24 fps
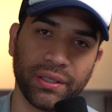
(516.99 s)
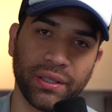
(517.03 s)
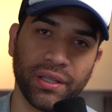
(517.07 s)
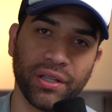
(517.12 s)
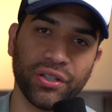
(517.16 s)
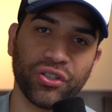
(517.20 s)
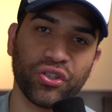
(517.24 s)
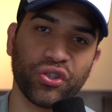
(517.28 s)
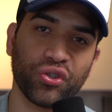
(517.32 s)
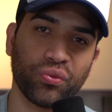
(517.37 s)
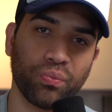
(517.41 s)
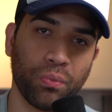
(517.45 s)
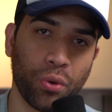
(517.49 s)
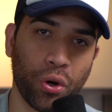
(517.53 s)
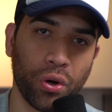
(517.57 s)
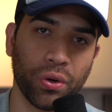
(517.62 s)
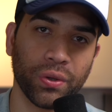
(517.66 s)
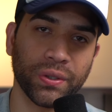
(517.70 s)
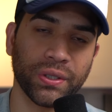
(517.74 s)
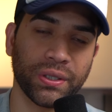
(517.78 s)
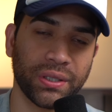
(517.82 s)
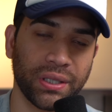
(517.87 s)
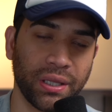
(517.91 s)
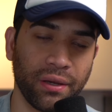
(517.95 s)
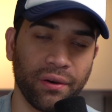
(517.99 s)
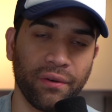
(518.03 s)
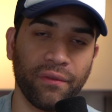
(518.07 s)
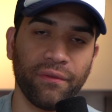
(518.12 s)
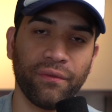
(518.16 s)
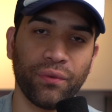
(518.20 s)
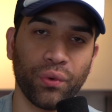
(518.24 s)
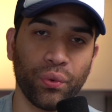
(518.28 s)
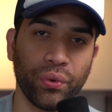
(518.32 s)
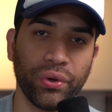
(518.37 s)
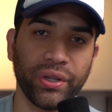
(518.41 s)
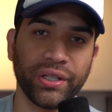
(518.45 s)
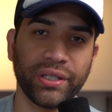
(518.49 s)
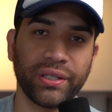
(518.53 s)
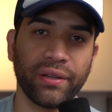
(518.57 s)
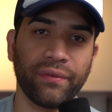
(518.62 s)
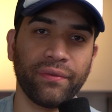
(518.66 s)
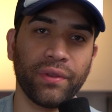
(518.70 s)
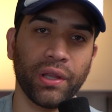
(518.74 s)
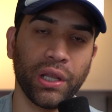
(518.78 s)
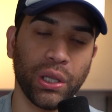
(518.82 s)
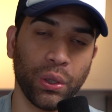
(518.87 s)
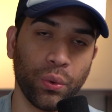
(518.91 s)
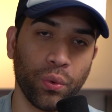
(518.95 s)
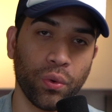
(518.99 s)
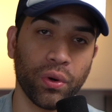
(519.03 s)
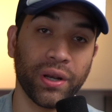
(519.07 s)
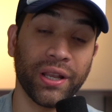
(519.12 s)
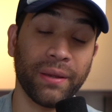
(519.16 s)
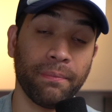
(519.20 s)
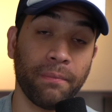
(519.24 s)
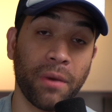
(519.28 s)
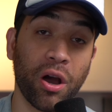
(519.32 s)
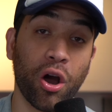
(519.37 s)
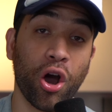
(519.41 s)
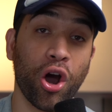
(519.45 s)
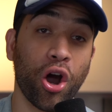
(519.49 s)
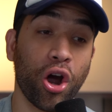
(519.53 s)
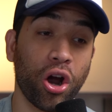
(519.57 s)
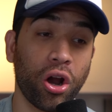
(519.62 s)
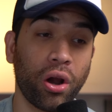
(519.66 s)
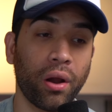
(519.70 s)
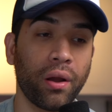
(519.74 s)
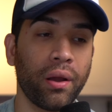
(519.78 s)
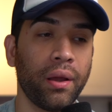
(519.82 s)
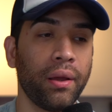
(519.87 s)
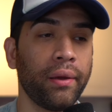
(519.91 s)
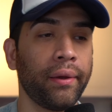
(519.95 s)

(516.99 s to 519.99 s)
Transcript: the small, still voice of the Lord in my heart.